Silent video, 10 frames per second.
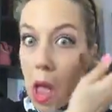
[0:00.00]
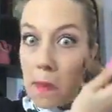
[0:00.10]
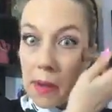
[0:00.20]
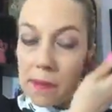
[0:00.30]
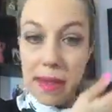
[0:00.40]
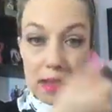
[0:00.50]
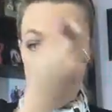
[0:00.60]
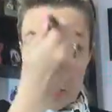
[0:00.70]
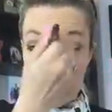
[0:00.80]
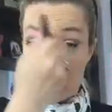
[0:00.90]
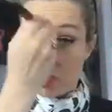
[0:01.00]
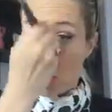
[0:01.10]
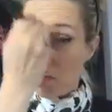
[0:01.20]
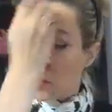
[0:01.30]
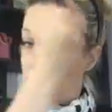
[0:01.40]
I'm gonna make it look
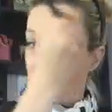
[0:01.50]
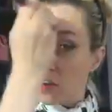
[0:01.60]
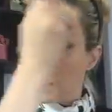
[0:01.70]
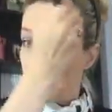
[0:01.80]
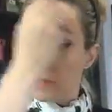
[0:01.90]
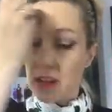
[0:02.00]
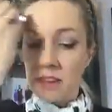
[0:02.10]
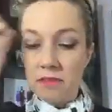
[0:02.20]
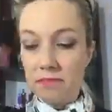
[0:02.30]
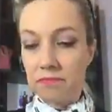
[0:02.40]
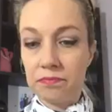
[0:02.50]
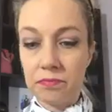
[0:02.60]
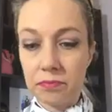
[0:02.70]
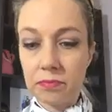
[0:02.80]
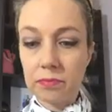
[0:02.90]
so much better when I'm done.
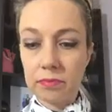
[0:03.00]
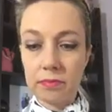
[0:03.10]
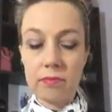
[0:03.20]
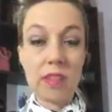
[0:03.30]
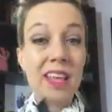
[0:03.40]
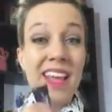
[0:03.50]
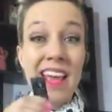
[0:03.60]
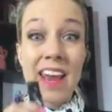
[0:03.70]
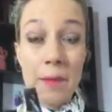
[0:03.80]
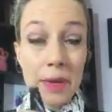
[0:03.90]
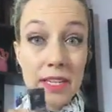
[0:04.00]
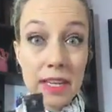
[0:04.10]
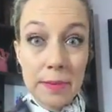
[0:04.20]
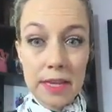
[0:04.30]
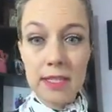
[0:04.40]
Now I'm gonna
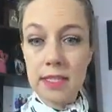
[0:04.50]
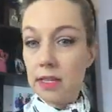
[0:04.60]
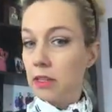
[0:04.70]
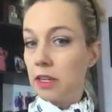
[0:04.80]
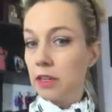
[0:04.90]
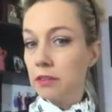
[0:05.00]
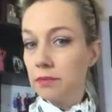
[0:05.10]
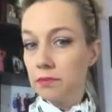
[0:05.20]
take my concealer.